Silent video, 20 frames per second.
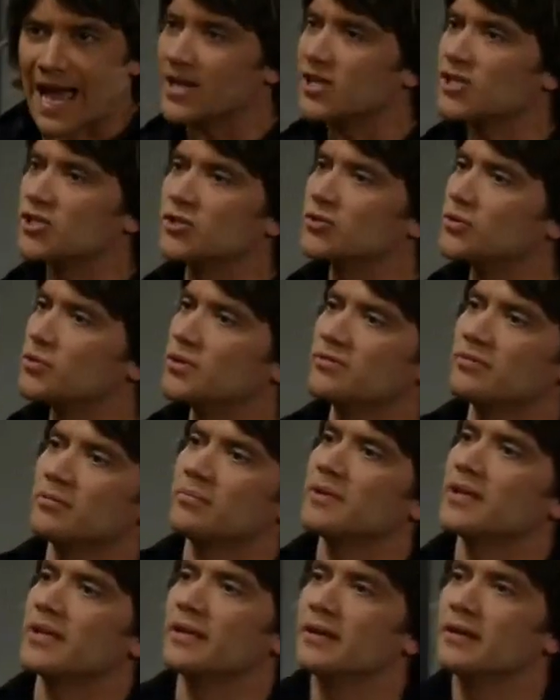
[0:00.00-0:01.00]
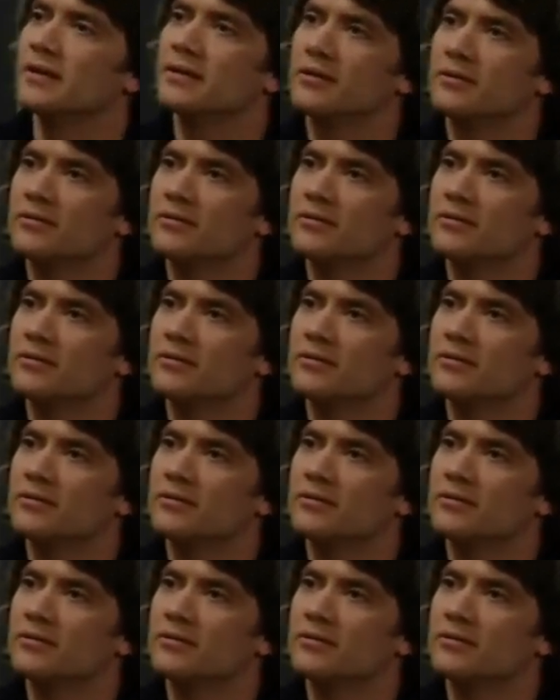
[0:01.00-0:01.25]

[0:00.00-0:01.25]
How did you two even meet?